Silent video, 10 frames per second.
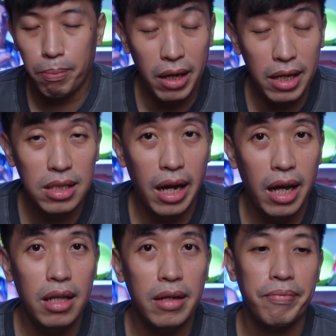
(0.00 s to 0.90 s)
play
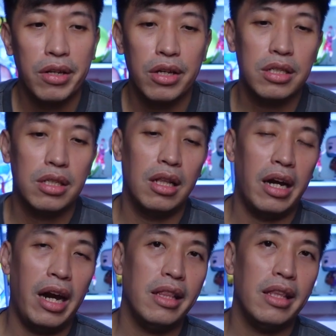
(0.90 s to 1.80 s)
style, because
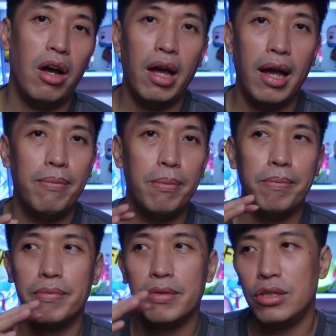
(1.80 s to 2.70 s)
right now I
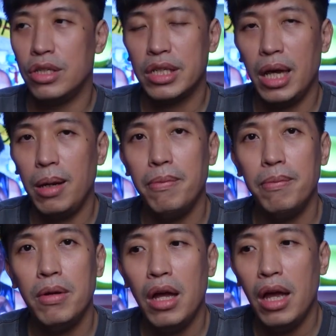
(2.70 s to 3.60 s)
just
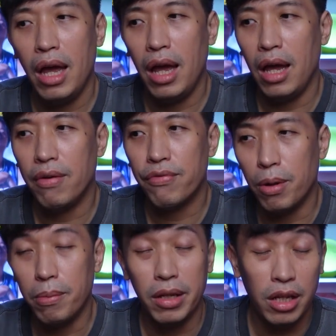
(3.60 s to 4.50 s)
came
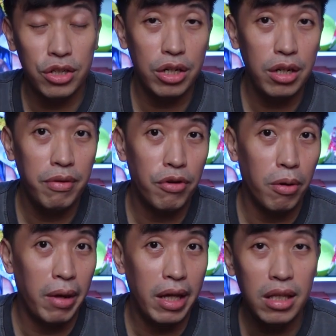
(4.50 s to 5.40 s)
from an injury
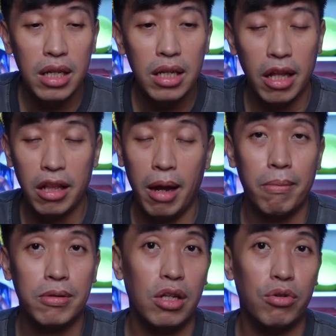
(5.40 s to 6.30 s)
from my knee, and
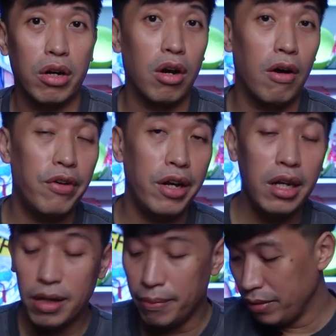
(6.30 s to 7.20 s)
I'm still
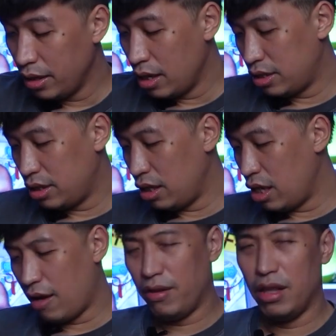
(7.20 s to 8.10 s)
recovering. I still
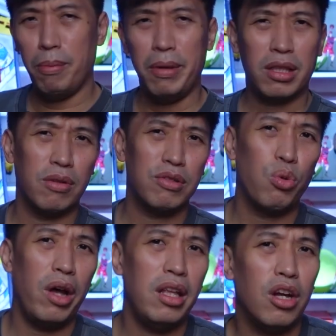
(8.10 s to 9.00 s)
have a little bit of
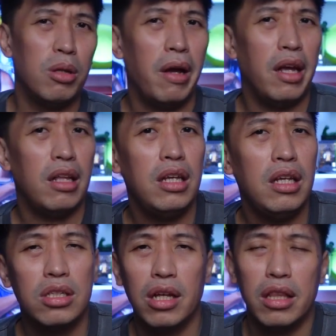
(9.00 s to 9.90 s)
swelling on my knee.
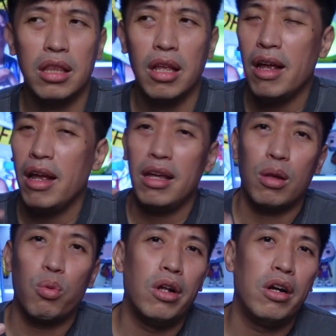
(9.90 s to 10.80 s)
It's not
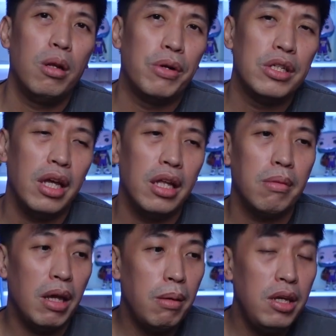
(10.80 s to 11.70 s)
yet 100%.
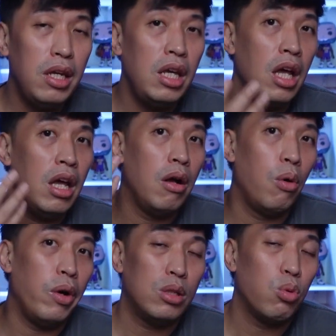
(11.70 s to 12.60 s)
Maybe
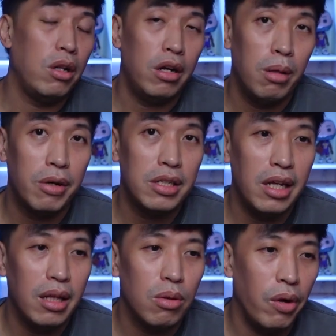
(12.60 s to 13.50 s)
when it's
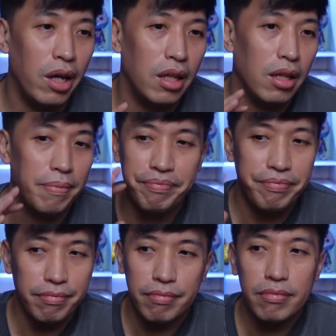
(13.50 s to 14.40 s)
100%, when
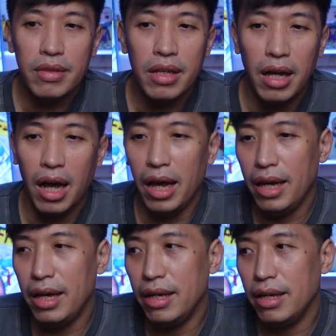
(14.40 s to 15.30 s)

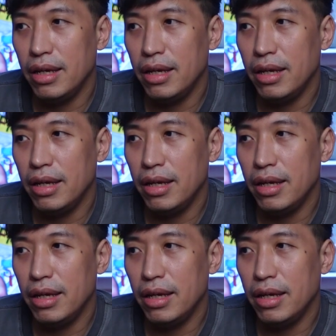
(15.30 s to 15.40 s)
I